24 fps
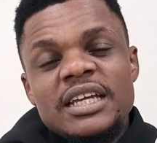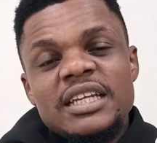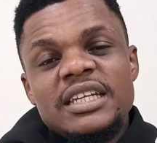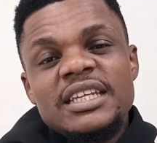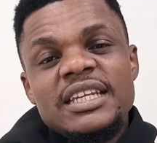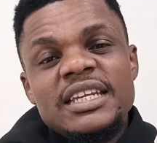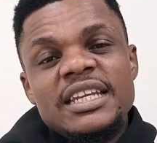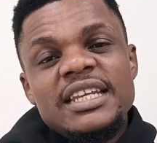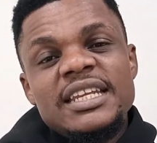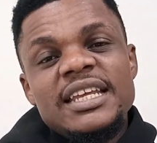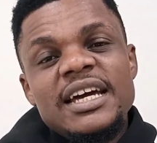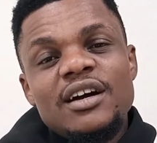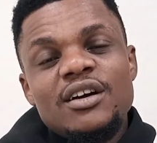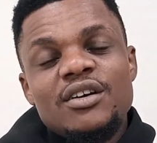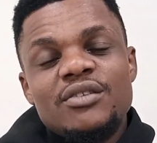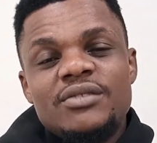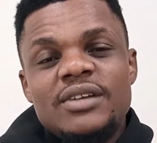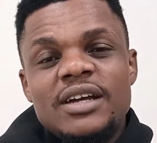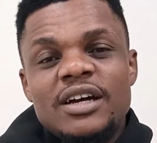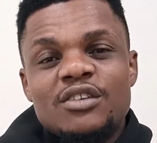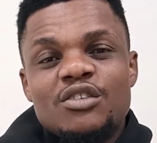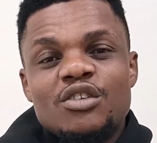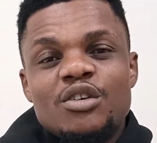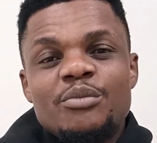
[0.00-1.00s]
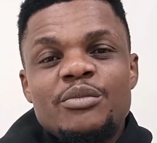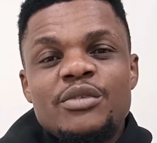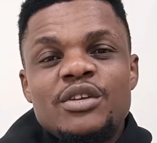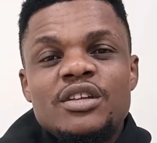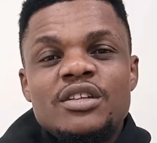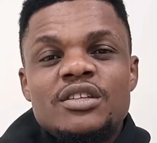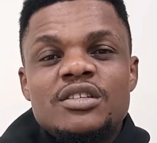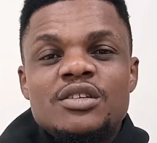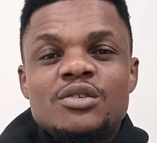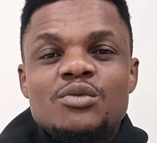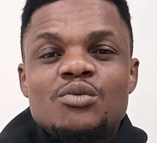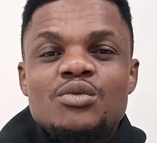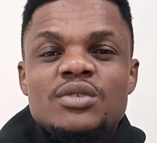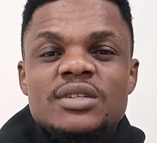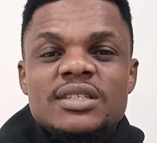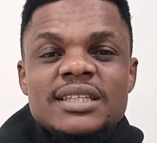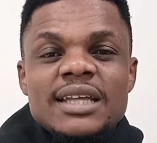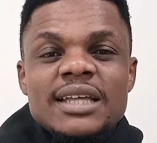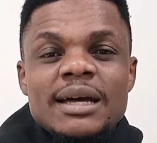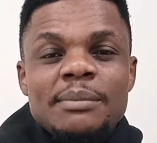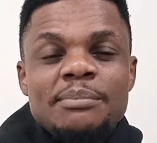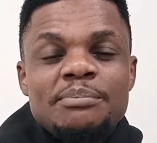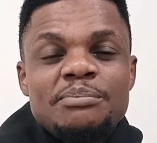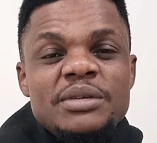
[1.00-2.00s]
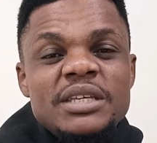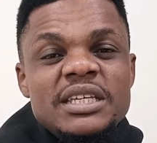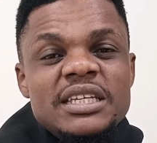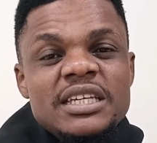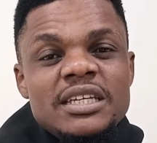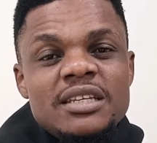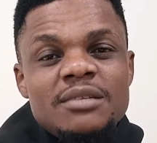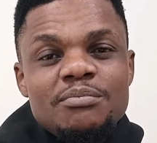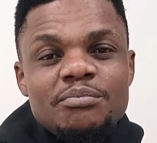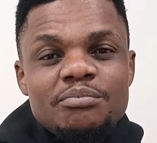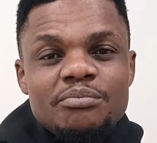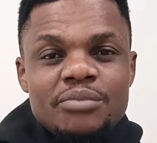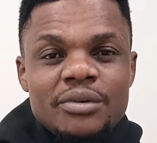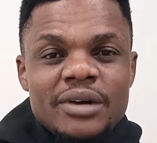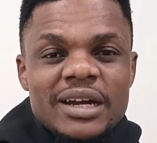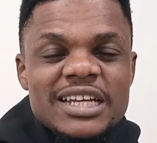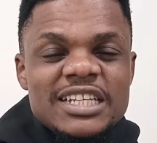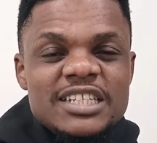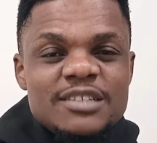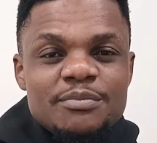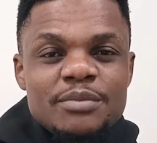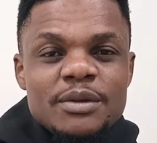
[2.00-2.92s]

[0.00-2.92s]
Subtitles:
The leader of that community will start picking bright